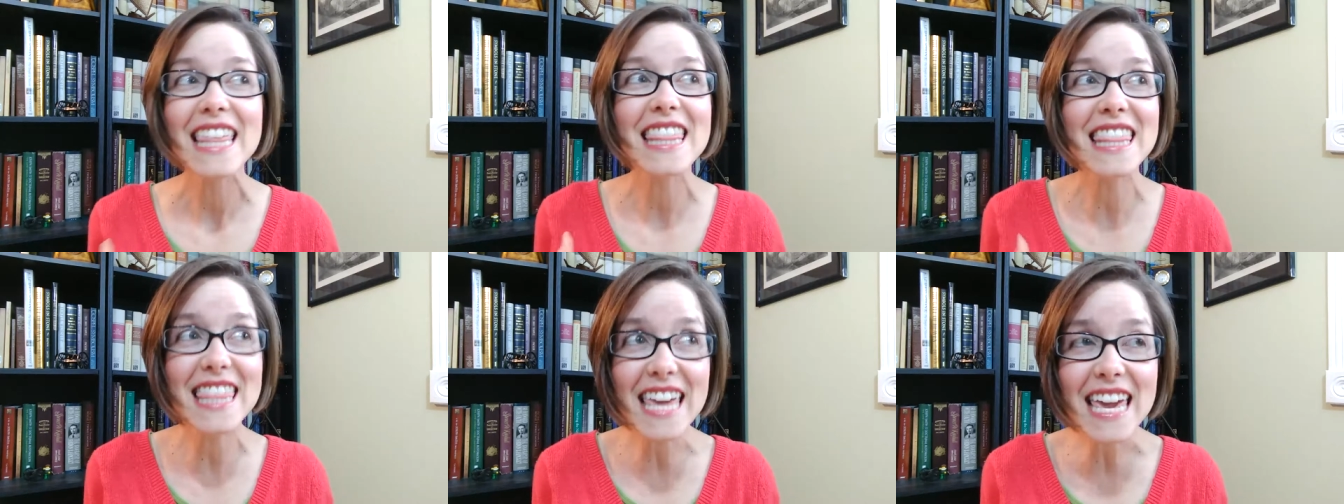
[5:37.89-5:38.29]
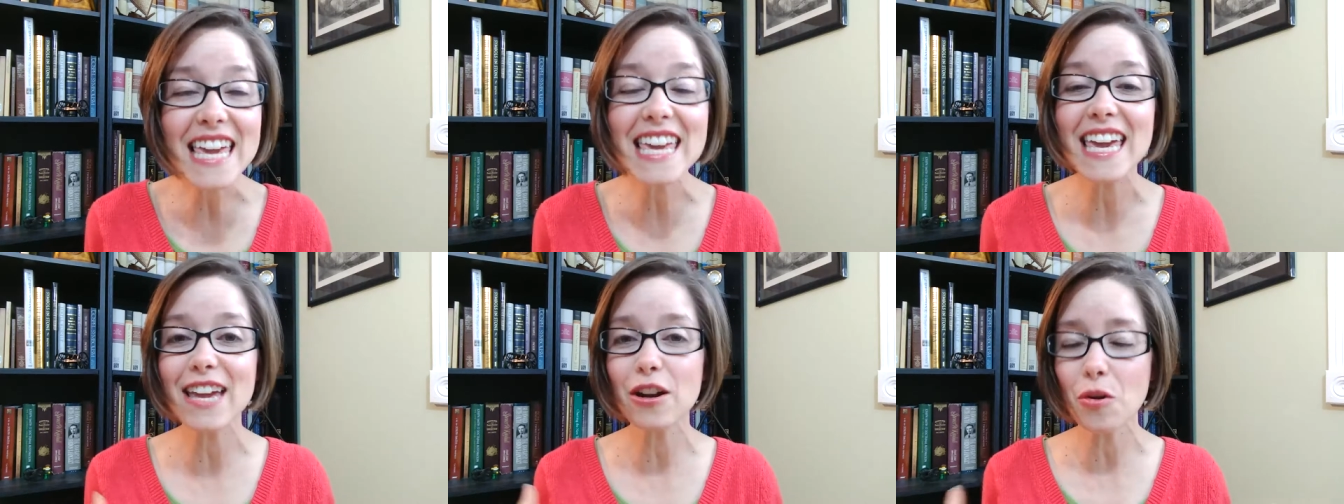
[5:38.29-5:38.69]

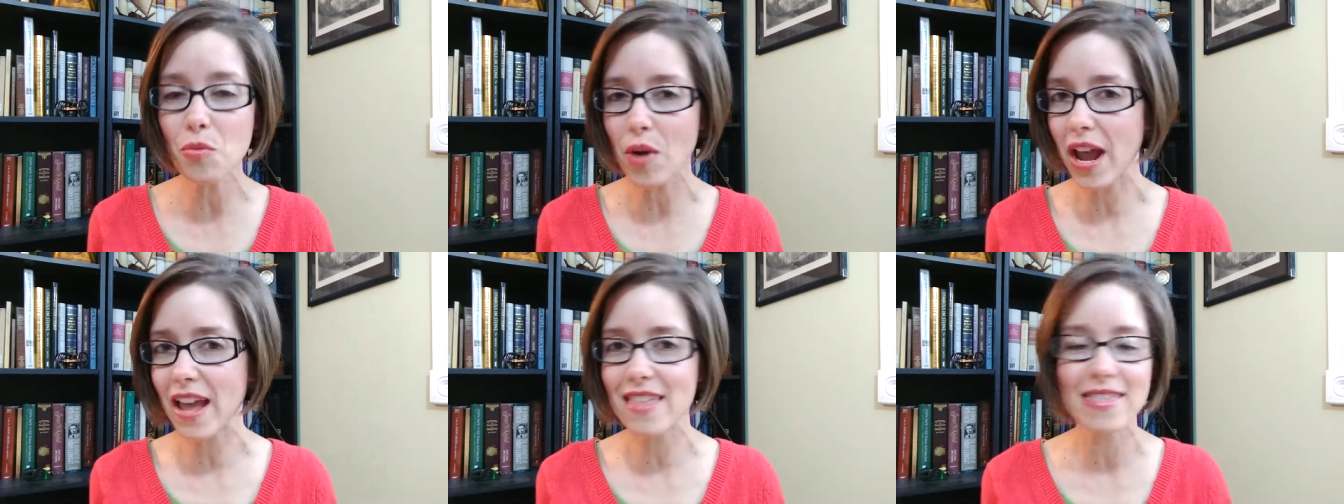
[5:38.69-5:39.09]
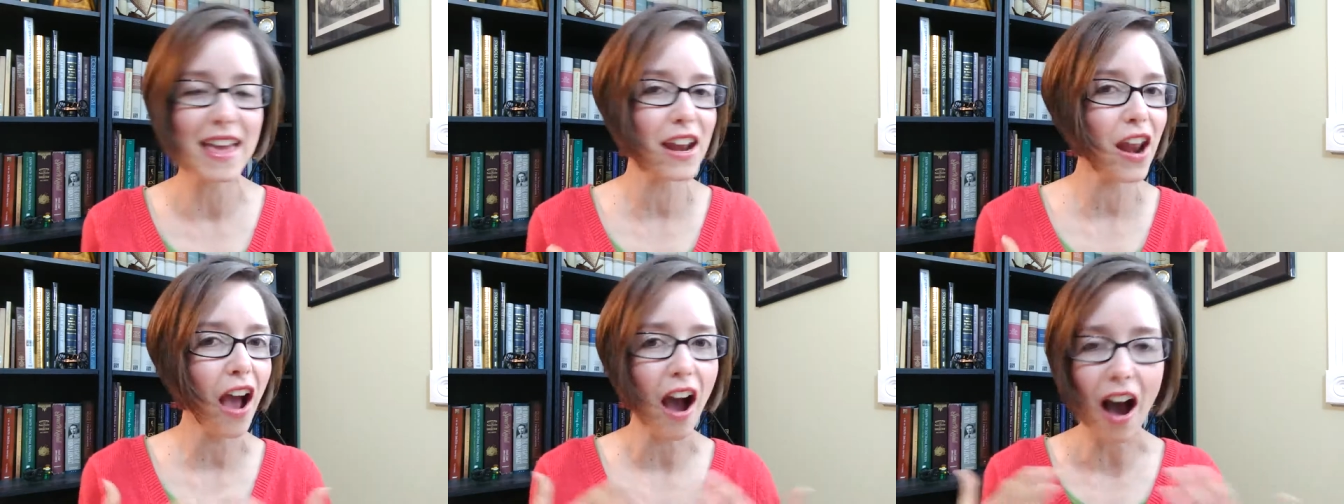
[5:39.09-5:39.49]
think in a way
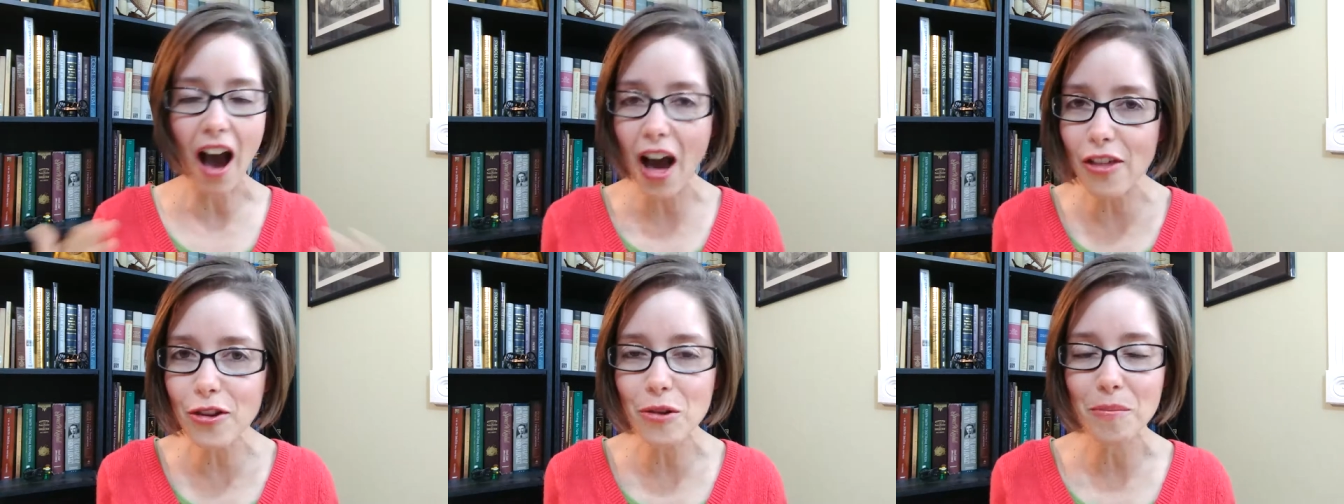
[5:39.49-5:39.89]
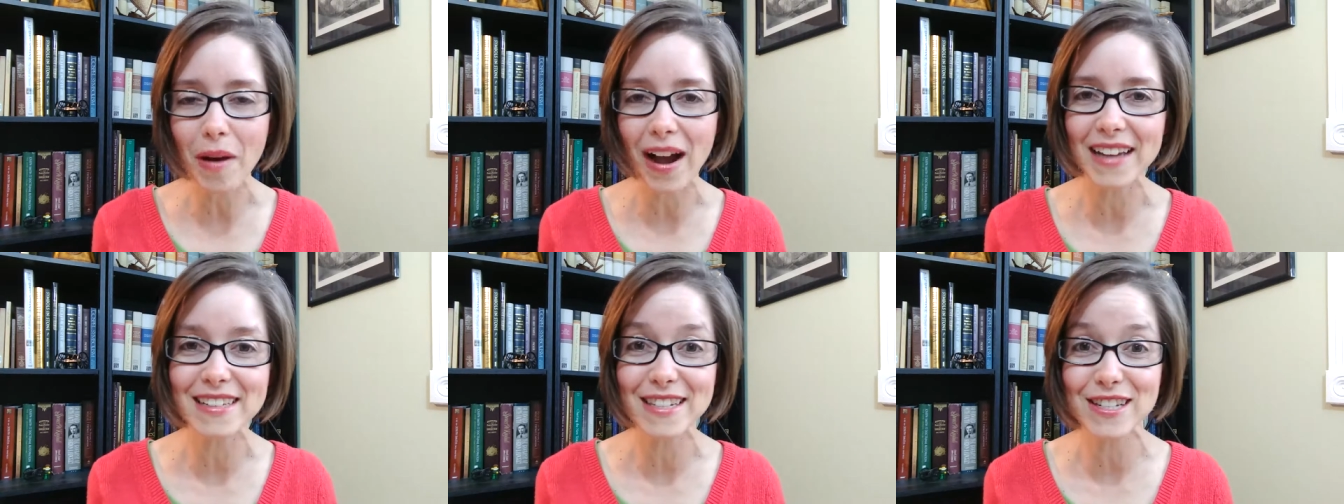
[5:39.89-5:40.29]
that other
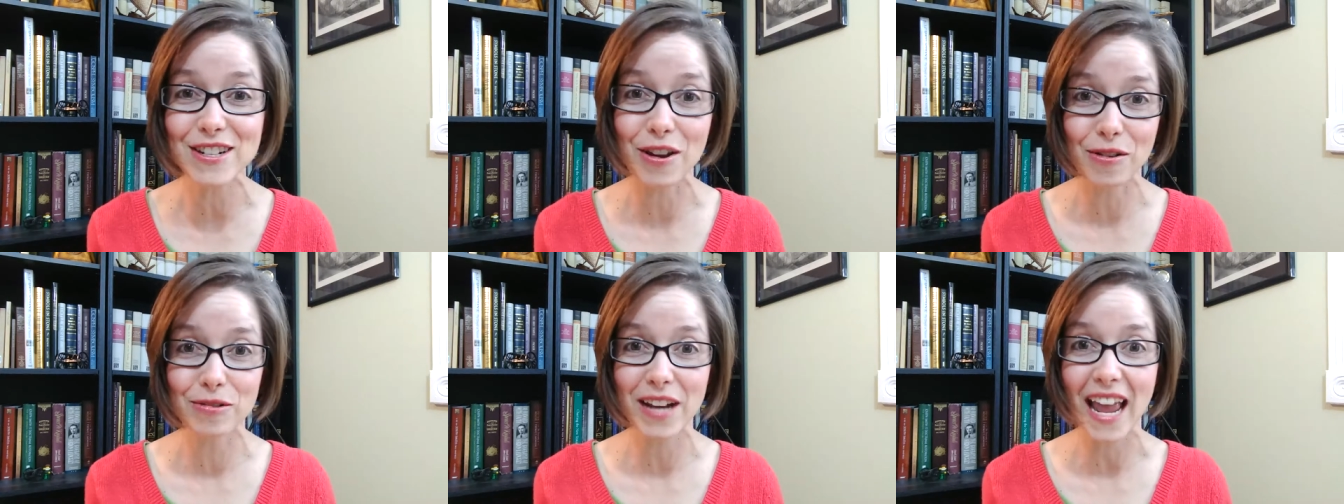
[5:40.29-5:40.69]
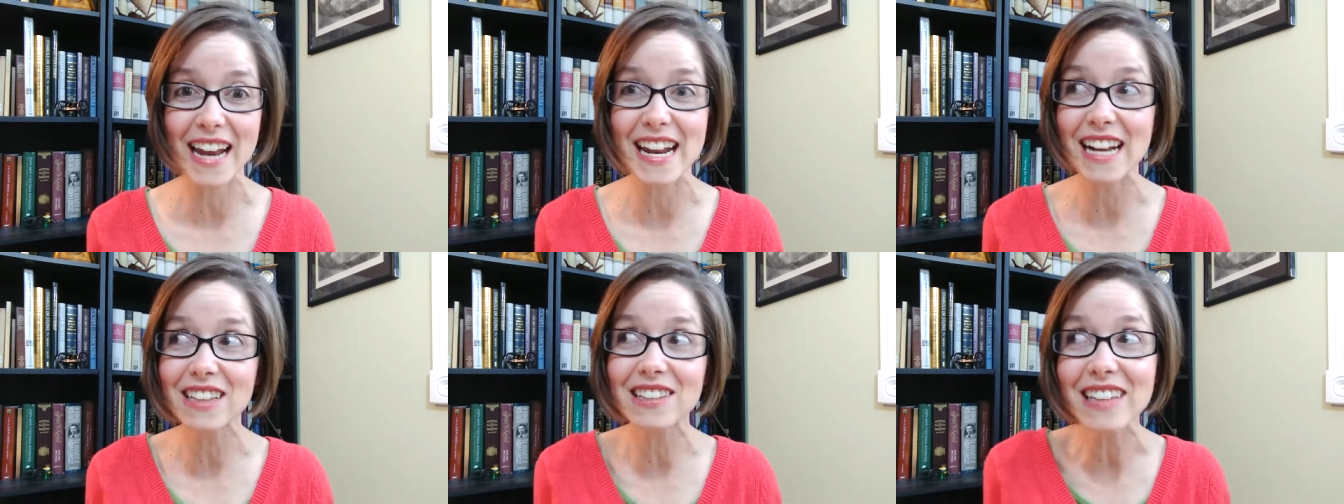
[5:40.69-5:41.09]
minds don't, and
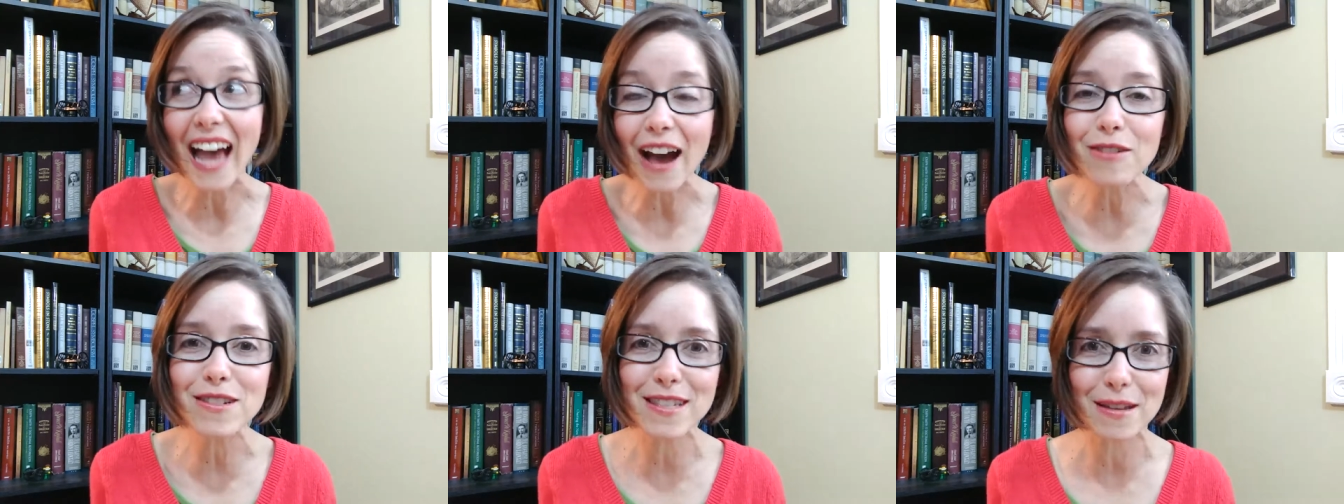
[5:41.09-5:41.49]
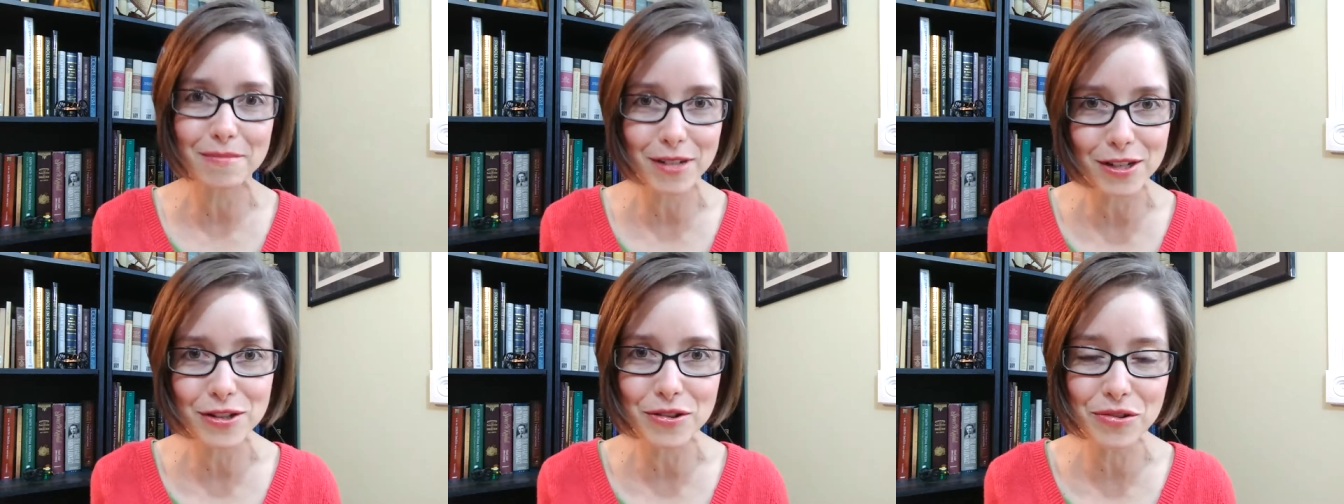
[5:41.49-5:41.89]
it allows them
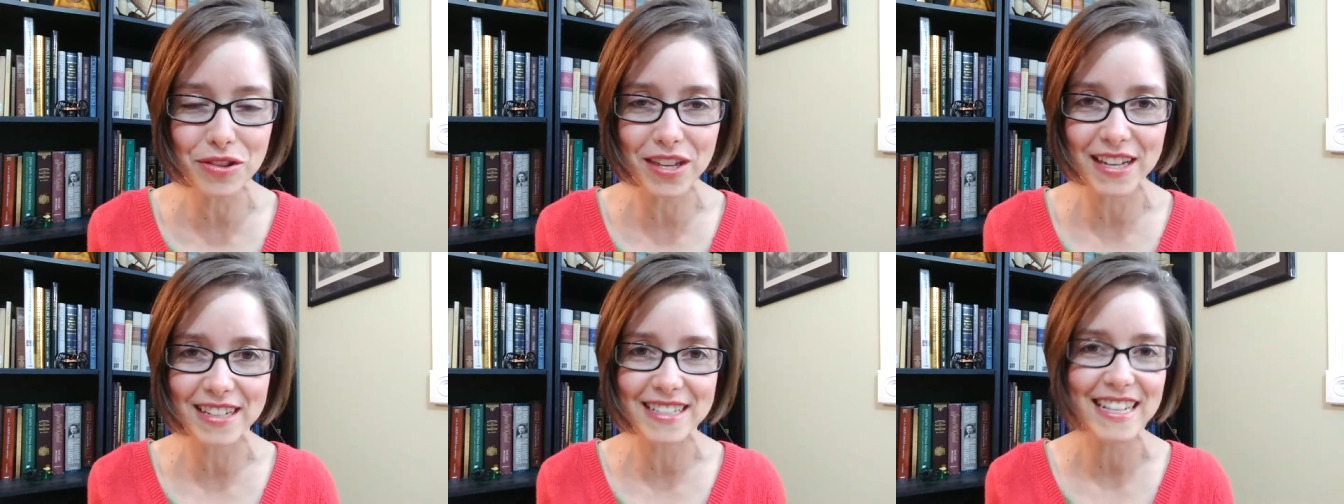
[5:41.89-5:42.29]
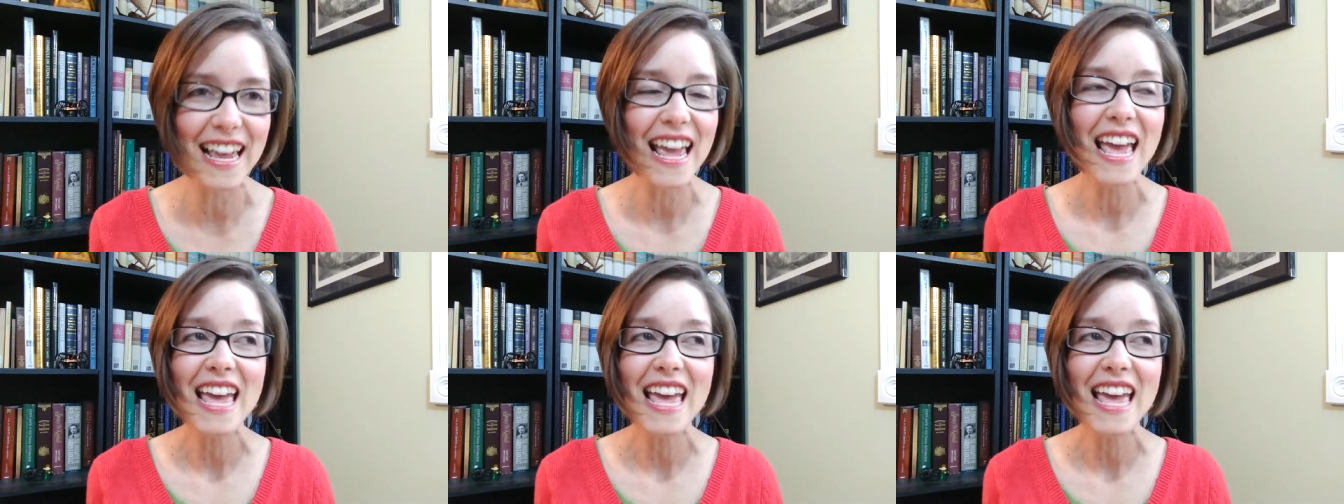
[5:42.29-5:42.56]
to do things